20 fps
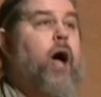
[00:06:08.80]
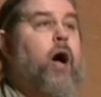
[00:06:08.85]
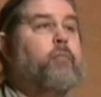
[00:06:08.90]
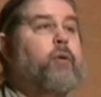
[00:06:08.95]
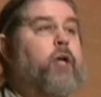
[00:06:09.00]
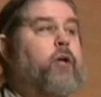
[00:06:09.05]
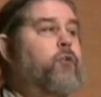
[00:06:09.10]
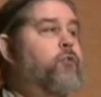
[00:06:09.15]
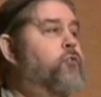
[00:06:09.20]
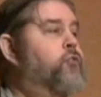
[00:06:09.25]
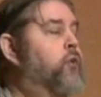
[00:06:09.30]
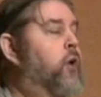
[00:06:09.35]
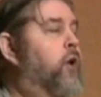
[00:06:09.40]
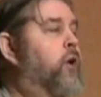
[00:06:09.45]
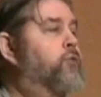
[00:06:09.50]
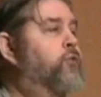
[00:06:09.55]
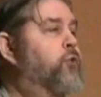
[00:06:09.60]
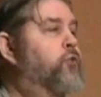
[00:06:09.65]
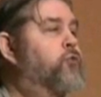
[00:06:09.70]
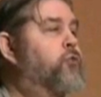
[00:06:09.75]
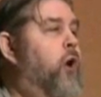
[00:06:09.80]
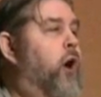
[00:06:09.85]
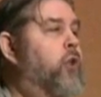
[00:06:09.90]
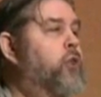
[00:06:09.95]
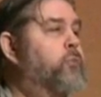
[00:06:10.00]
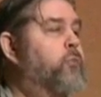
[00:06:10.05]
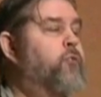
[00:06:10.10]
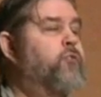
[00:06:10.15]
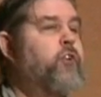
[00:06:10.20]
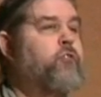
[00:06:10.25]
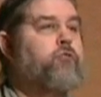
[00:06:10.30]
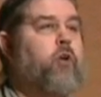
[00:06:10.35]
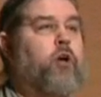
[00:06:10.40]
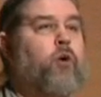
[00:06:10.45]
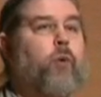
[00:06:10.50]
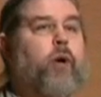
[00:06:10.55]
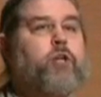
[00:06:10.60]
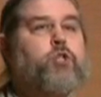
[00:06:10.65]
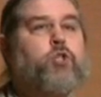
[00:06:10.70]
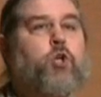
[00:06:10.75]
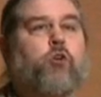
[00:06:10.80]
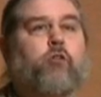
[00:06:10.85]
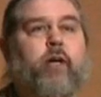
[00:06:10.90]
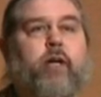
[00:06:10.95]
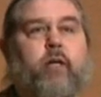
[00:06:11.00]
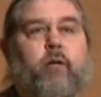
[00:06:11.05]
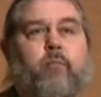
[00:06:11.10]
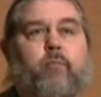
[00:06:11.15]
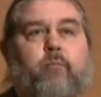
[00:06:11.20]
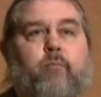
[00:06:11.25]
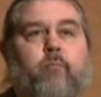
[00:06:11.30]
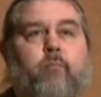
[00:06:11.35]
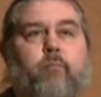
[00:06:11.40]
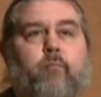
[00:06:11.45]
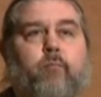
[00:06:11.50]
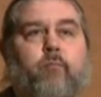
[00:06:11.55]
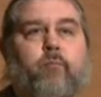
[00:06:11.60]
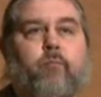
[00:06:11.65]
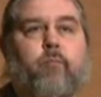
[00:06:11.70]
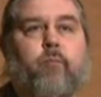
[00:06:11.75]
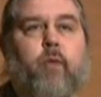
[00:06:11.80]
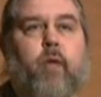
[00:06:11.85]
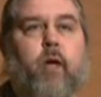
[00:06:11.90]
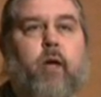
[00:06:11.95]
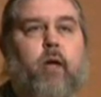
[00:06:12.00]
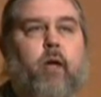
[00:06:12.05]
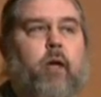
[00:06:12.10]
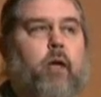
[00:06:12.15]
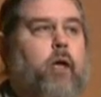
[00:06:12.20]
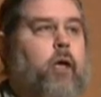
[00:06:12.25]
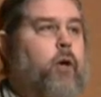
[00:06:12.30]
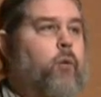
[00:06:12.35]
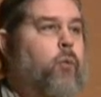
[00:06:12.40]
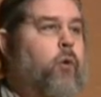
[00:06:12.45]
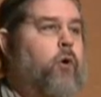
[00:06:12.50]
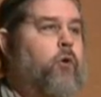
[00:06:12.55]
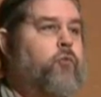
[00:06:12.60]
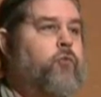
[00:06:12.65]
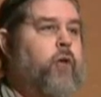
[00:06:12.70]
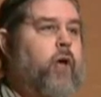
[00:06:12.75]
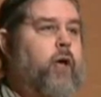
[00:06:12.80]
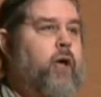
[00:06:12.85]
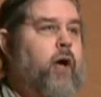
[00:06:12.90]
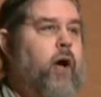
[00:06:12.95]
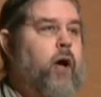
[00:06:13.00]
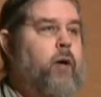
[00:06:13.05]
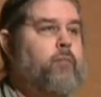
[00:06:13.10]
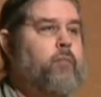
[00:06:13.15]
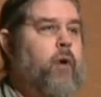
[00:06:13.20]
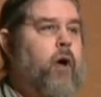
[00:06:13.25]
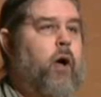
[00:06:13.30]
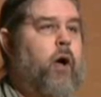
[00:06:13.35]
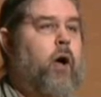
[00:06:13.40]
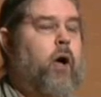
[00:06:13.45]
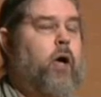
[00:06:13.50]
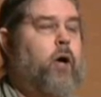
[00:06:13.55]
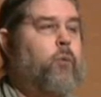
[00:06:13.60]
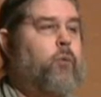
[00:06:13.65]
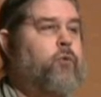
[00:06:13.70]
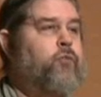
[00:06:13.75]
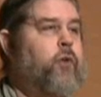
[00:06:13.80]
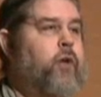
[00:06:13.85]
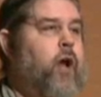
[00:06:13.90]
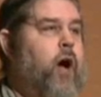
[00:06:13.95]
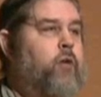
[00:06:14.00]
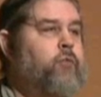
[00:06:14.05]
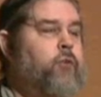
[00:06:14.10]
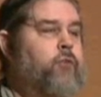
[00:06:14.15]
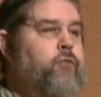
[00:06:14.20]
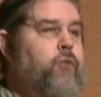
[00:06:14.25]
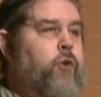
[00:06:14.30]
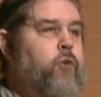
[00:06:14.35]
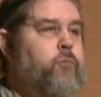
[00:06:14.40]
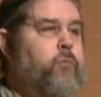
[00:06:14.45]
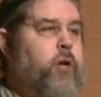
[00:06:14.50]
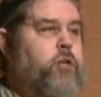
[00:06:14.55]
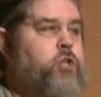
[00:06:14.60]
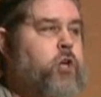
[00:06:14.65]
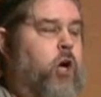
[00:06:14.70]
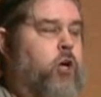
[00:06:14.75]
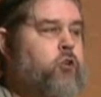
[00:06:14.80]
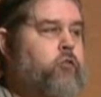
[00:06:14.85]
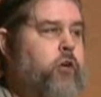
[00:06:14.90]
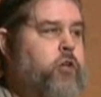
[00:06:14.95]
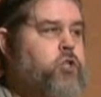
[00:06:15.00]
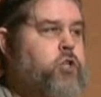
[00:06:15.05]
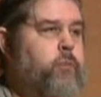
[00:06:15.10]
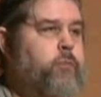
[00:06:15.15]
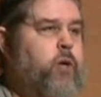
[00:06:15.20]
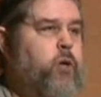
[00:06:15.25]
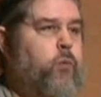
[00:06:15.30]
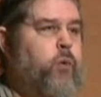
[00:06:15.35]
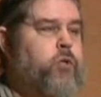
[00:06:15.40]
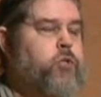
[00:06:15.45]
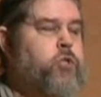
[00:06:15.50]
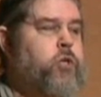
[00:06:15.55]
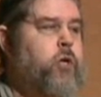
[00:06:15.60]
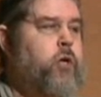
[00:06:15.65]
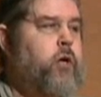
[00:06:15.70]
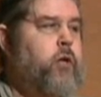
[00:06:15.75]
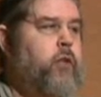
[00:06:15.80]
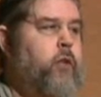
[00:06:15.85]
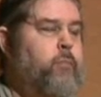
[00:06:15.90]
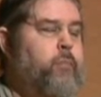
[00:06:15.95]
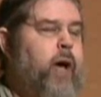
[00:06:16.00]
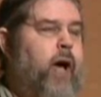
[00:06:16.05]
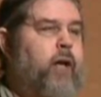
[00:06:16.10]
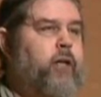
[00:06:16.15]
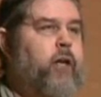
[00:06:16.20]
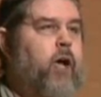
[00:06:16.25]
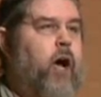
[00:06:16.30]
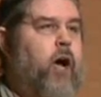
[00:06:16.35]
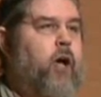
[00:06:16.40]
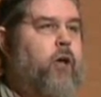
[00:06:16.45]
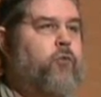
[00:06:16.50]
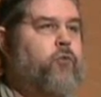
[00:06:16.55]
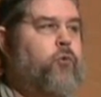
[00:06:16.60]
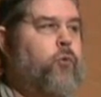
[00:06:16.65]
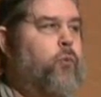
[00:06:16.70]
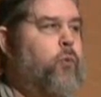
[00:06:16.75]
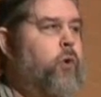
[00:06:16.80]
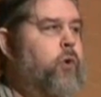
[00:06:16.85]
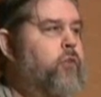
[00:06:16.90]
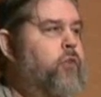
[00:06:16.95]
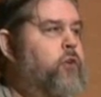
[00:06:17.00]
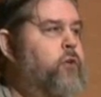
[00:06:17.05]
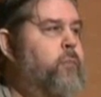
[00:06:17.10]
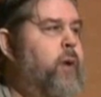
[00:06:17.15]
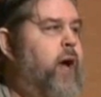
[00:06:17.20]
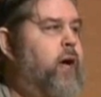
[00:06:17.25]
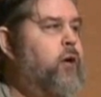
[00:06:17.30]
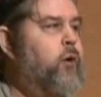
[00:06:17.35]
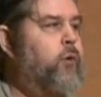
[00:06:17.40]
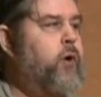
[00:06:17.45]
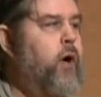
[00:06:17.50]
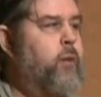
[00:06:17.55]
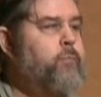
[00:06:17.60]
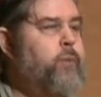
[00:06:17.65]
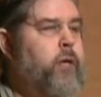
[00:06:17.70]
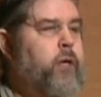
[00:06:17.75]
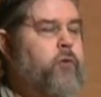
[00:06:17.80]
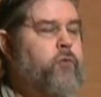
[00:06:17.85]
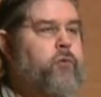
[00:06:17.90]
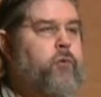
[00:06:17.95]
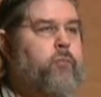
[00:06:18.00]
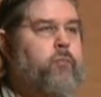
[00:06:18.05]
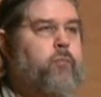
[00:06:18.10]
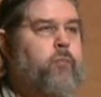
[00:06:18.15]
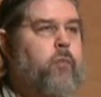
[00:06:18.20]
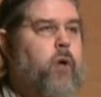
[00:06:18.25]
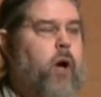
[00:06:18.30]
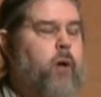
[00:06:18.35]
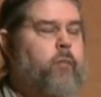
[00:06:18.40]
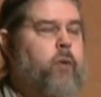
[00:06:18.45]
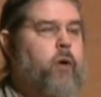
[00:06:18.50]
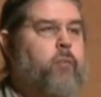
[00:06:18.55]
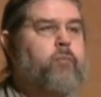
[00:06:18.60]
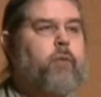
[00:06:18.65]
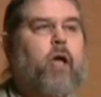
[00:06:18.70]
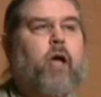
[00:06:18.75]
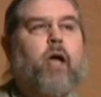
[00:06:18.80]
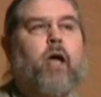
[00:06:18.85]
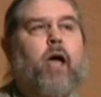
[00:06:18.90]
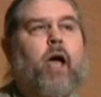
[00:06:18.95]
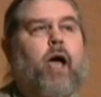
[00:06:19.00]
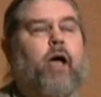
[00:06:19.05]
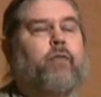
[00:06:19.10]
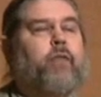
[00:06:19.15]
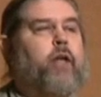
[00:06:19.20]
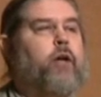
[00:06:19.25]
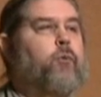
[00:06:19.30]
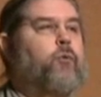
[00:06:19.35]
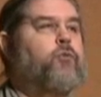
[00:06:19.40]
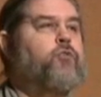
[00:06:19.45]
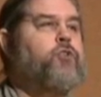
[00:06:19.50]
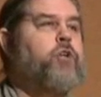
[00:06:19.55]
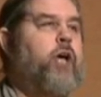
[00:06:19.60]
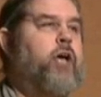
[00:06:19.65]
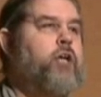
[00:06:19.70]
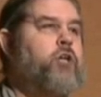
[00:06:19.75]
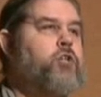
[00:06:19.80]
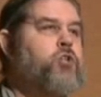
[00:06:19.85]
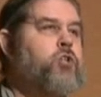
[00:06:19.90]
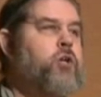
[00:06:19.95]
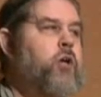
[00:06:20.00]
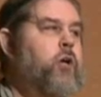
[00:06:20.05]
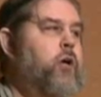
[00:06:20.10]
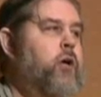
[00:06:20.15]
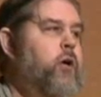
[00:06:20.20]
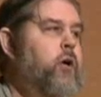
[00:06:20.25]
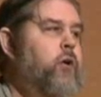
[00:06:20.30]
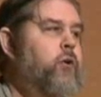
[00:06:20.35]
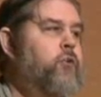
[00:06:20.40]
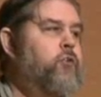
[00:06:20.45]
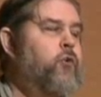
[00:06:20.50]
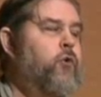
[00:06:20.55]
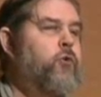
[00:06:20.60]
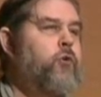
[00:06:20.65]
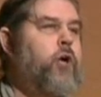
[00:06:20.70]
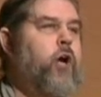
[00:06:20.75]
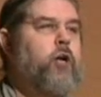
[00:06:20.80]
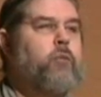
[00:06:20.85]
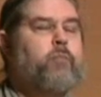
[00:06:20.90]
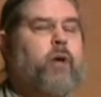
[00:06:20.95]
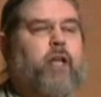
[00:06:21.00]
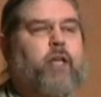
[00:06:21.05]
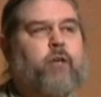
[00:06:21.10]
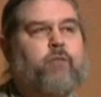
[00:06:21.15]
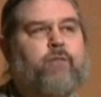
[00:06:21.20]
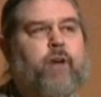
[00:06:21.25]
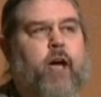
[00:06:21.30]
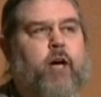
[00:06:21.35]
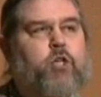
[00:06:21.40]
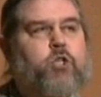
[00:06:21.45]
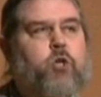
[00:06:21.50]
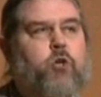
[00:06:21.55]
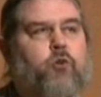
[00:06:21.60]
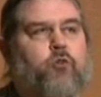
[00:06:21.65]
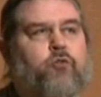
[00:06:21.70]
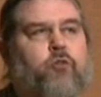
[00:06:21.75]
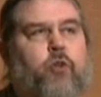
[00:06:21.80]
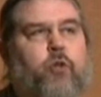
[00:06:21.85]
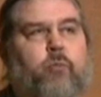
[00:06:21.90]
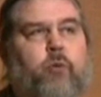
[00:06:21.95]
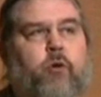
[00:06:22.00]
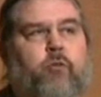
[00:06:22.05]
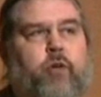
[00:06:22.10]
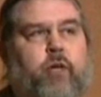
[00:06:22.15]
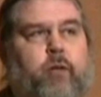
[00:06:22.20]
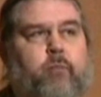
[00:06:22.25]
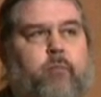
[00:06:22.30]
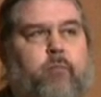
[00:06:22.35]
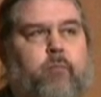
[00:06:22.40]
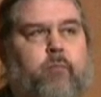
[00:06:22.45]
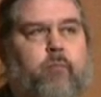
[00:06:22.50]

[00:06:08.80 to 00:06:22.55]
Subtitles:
How many of you saw the movie Runaway Jury? It was a novel first by John Grisham in which the bad guys were the tobacco companies, and then it was changed to gun manufacturers for the movie.